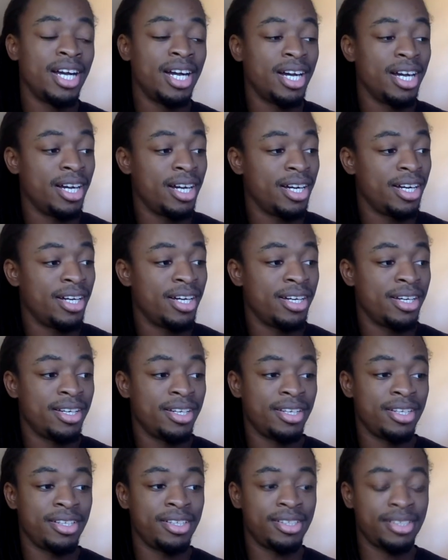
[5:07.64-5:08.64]
Uh,
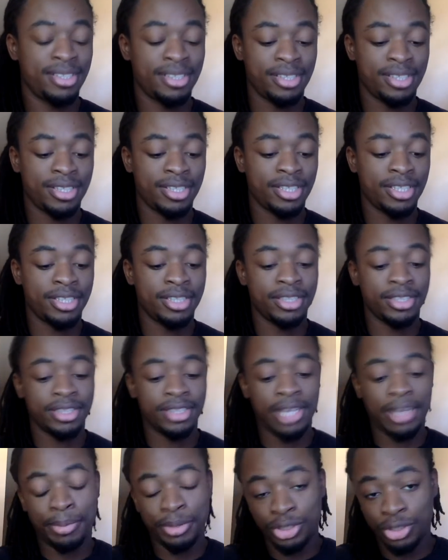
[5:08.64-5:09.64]

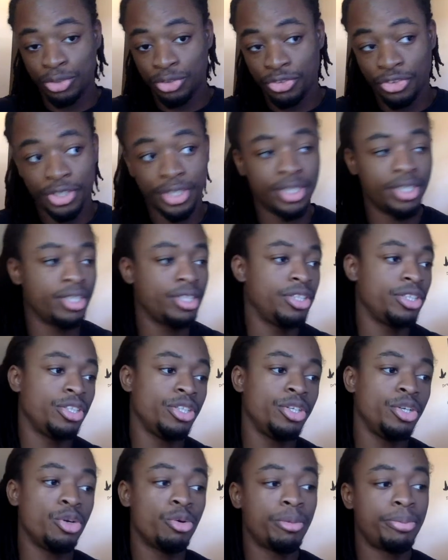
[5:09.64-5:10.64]
Episode 3,
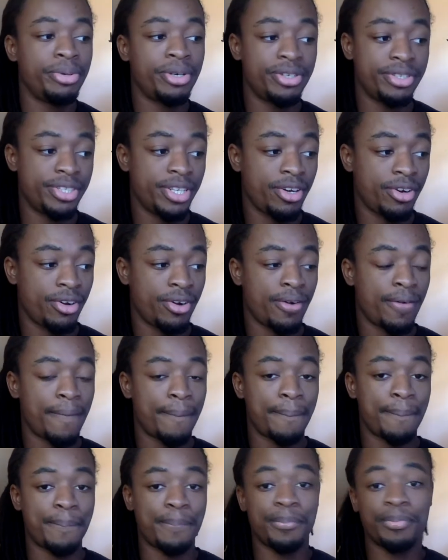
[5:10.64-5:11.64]
no appearance at all,
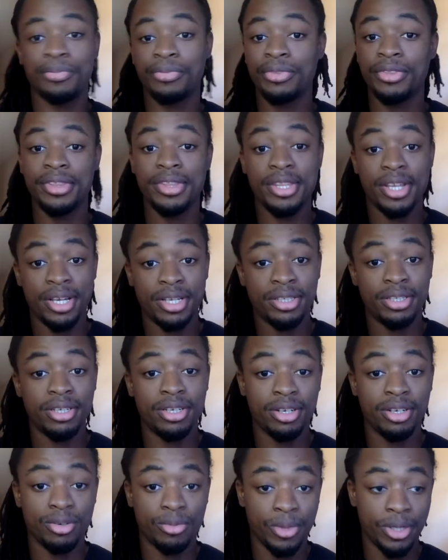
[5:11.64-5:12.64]
none
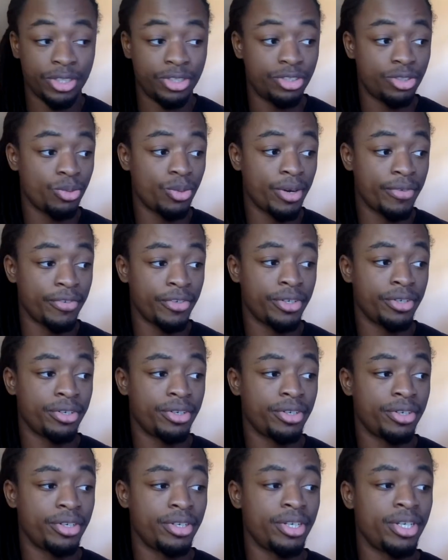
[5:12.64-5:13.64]
whatsoever.
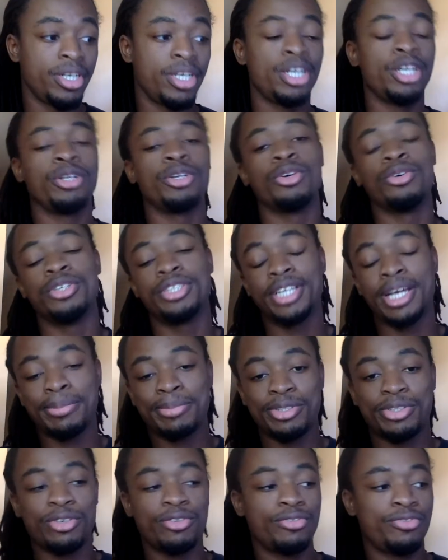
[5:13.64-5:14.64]
Going to
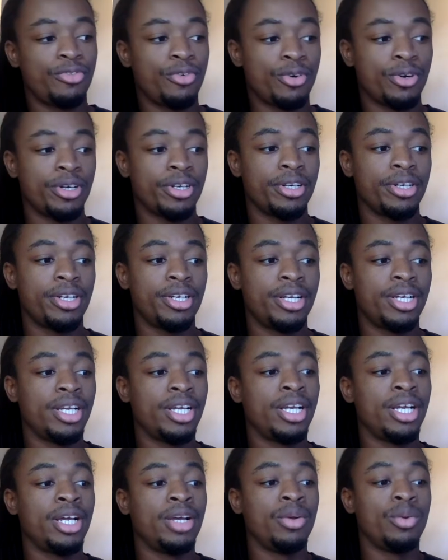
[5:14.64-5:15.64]
episode 4,
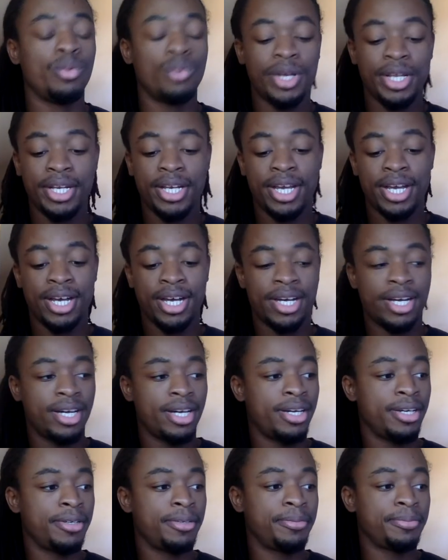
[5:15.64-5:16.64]
when
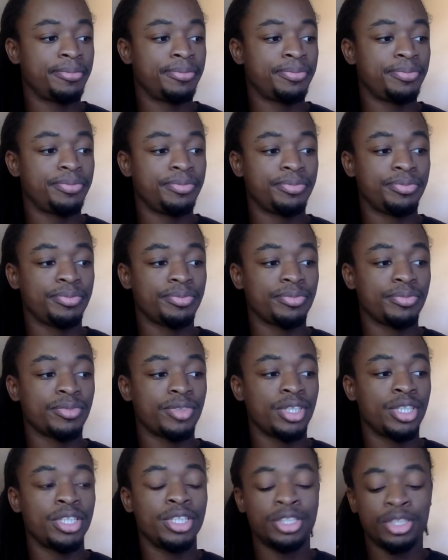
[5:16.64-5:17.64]

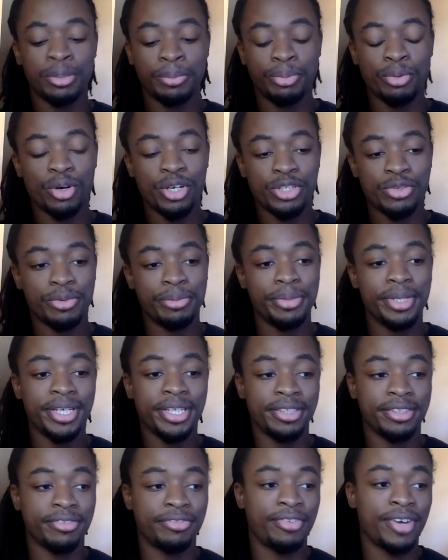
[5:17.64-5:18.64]
the boys were
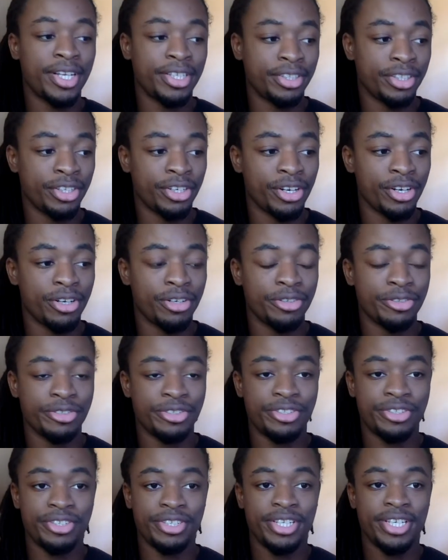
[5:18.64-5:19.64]
meeting to fight the
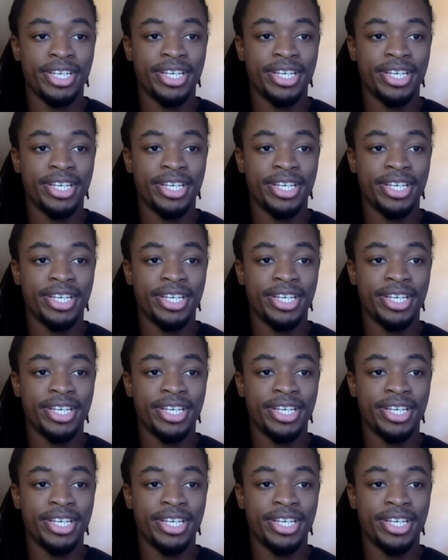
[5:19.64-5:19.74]
girls.